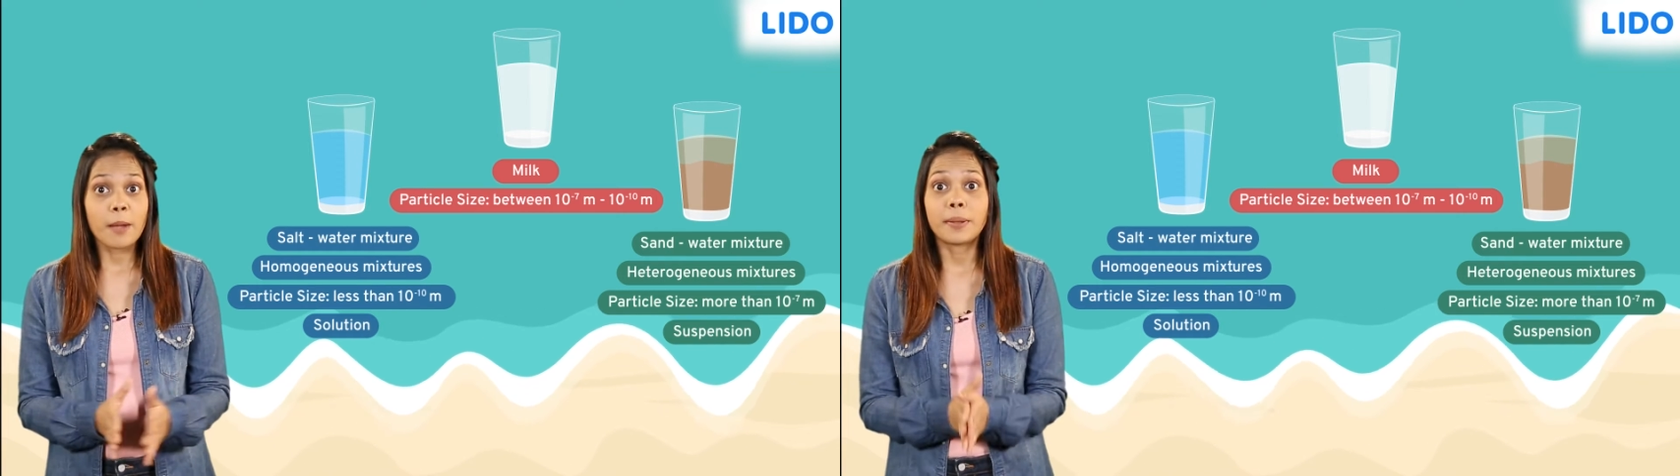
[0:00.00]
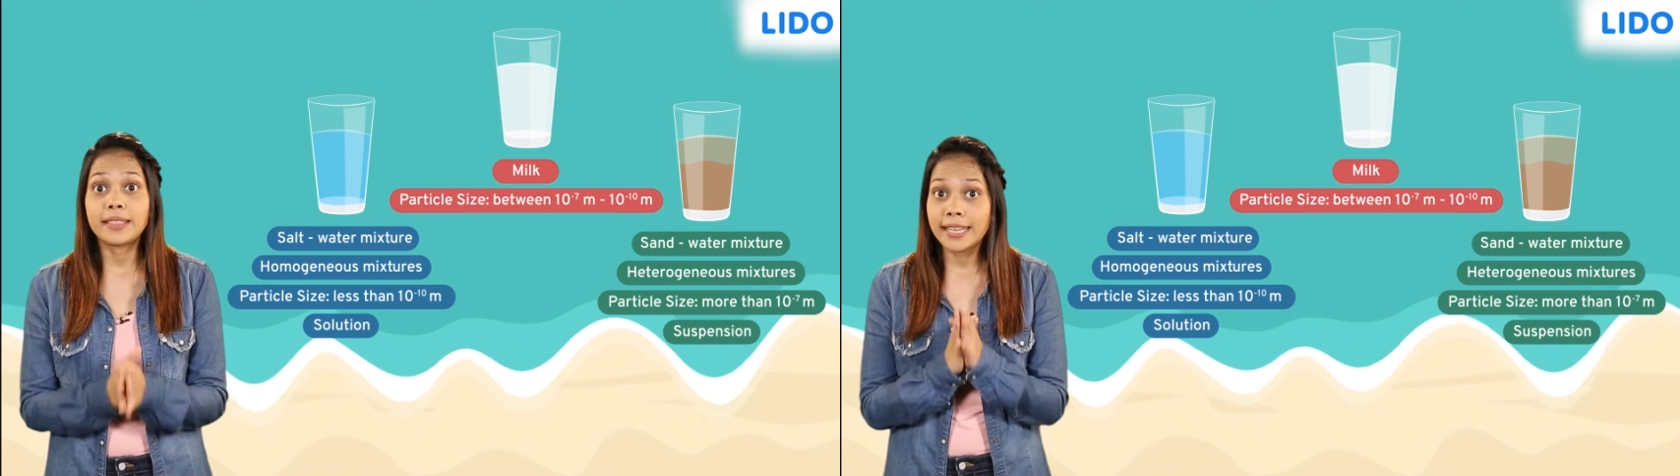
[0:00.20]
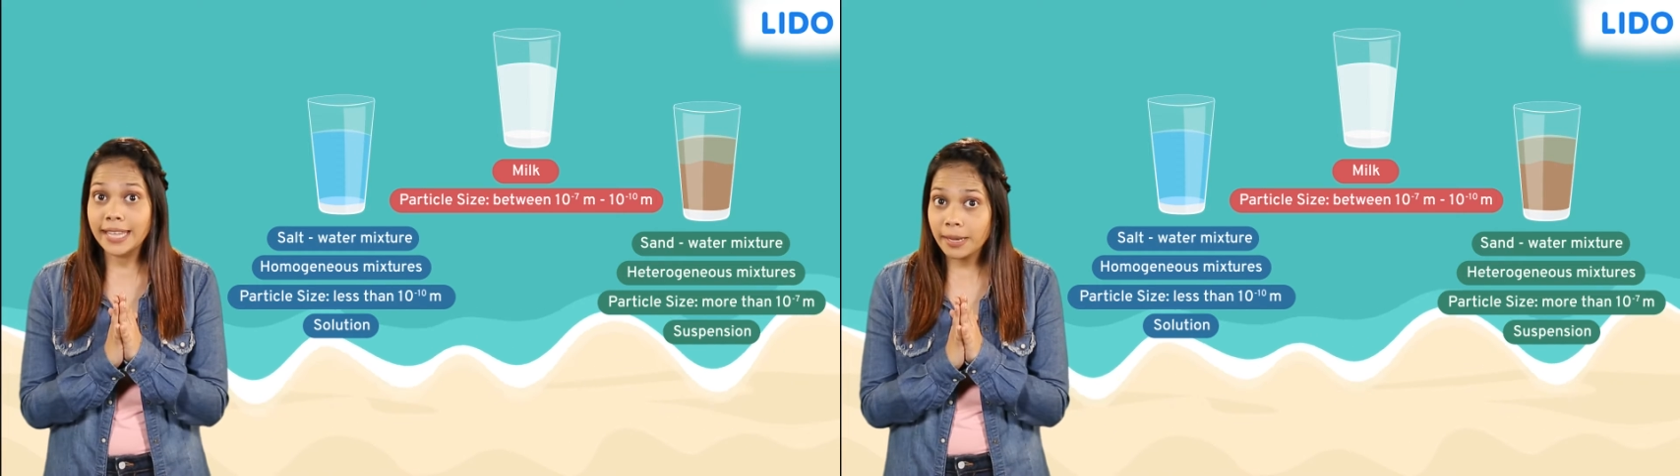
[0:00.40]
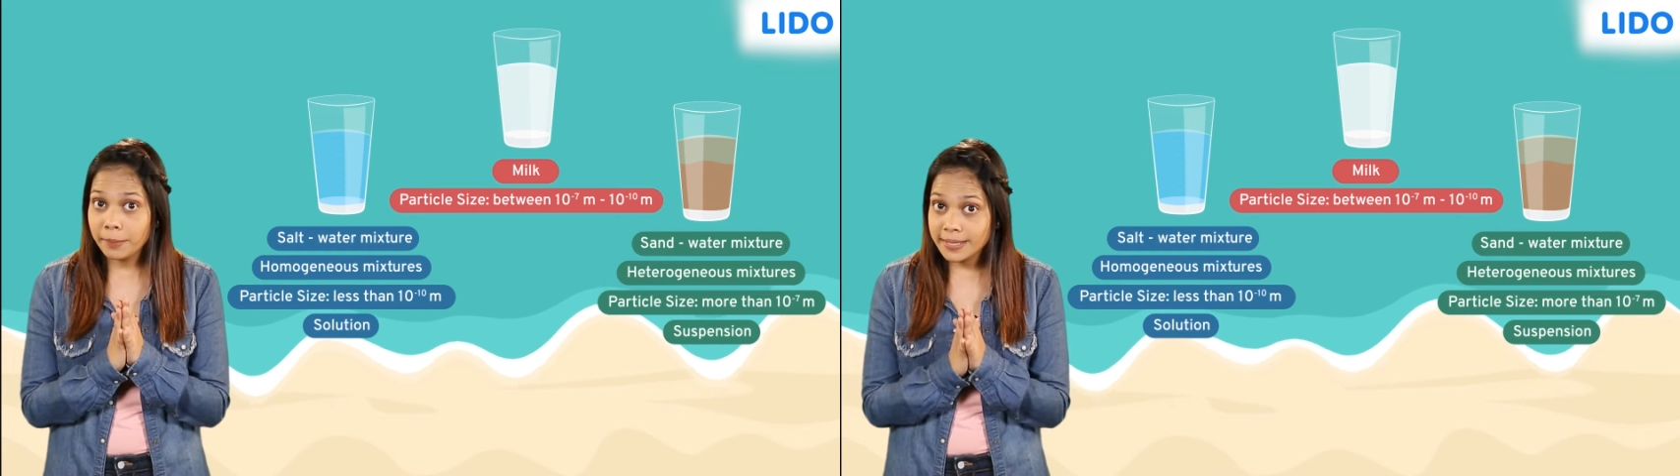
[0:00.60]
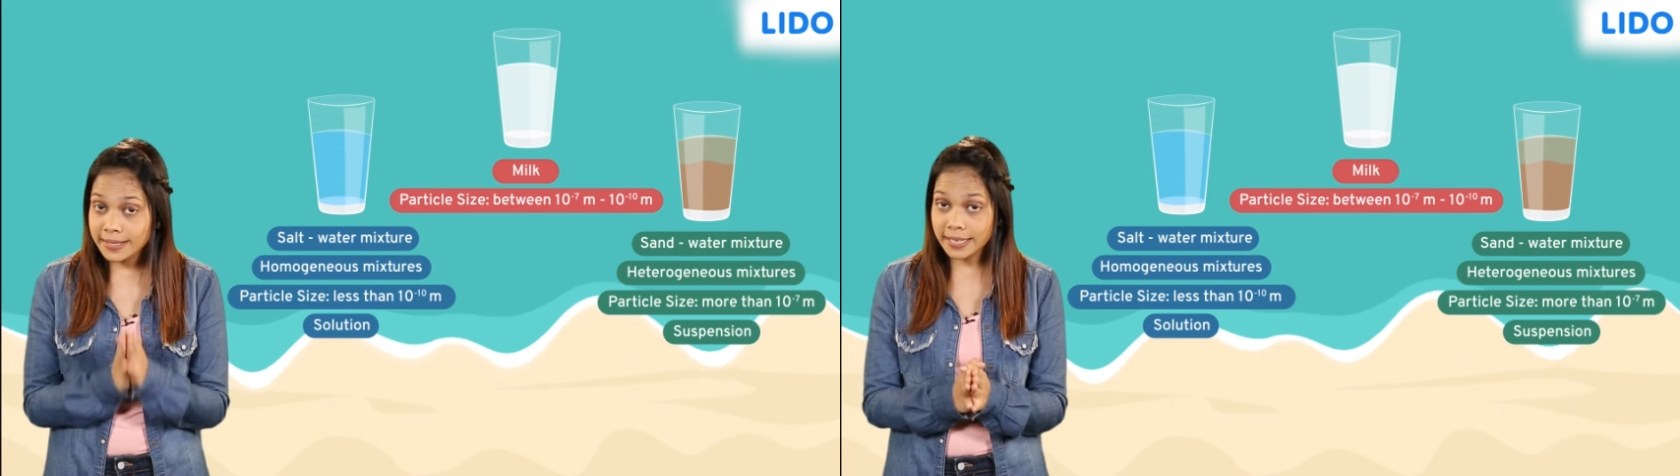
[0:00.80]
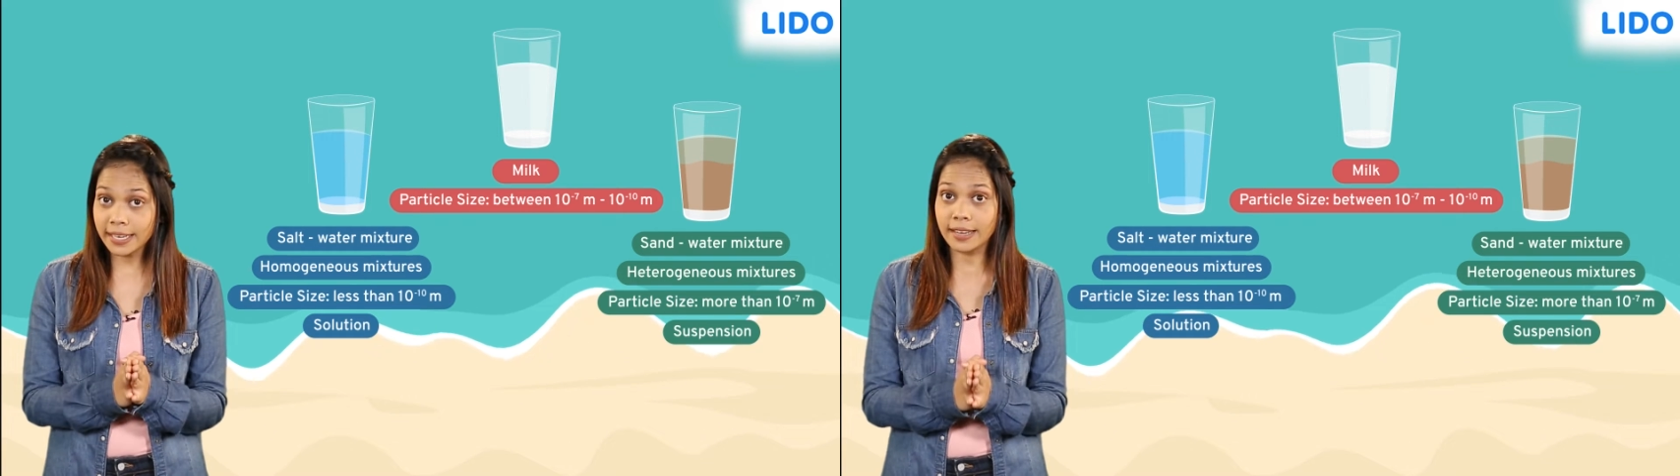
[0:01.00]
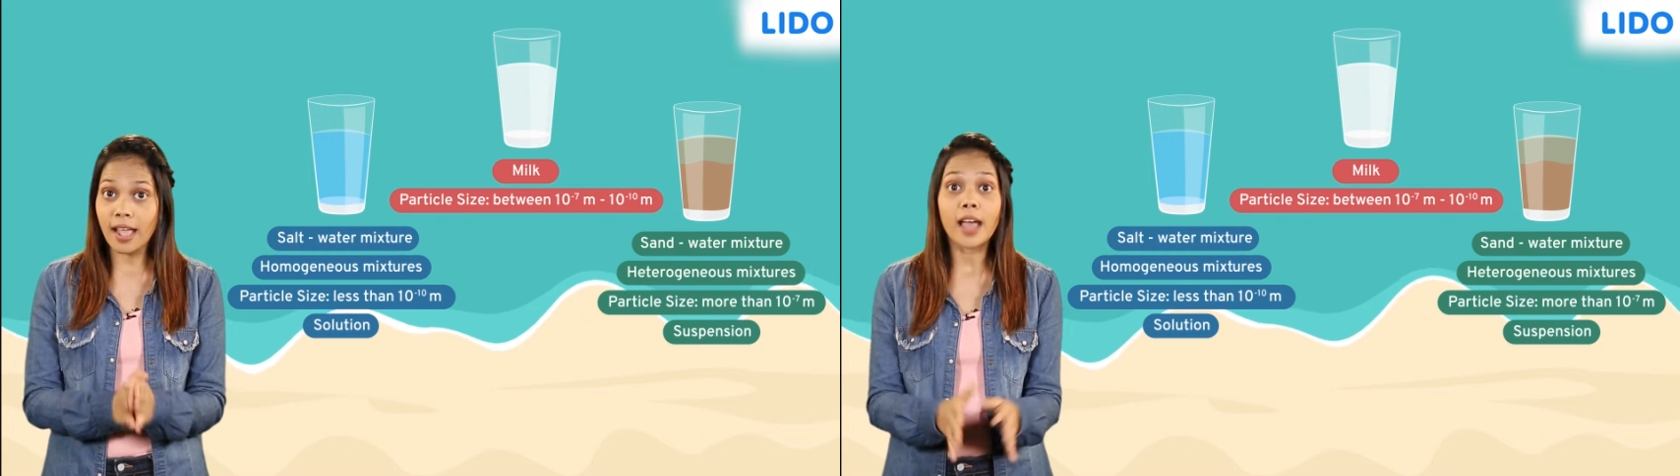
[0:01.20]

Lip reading: but they can be seen